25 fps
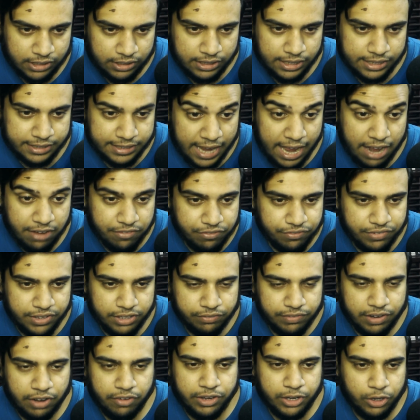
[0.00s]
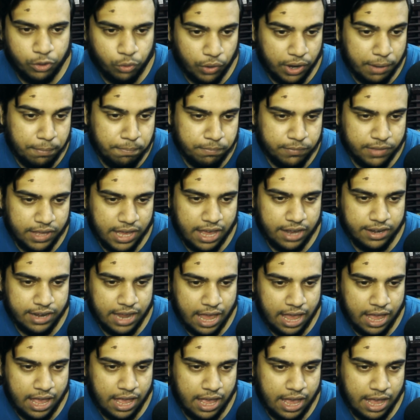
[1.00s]
can feel very grim
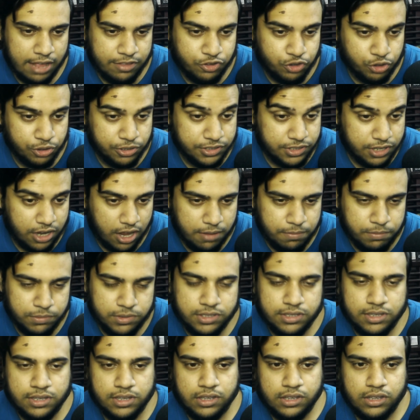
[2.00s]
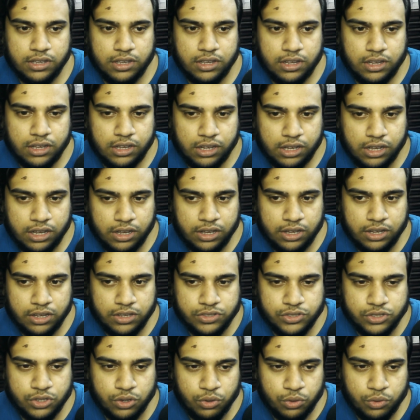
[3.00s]
at certain times.
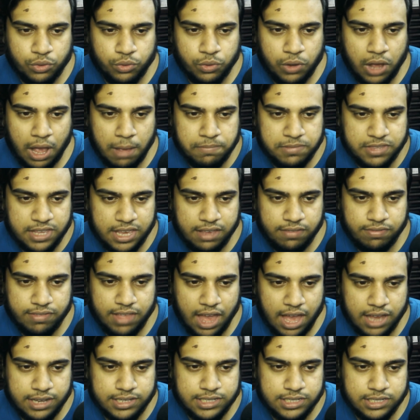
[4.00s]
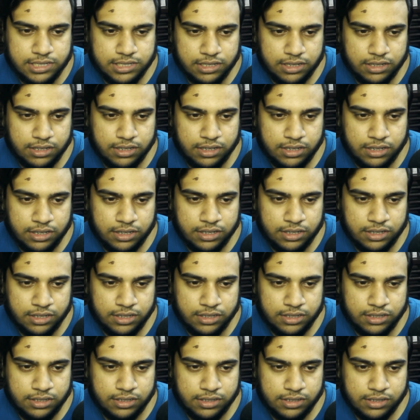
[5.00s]
So I'm saying that
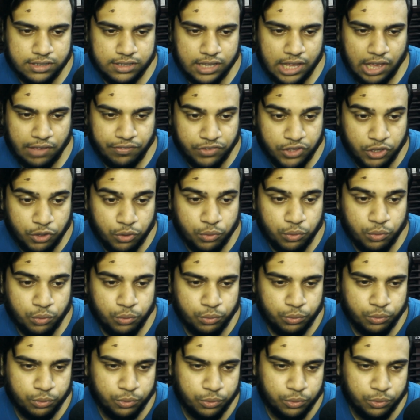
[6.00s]
if you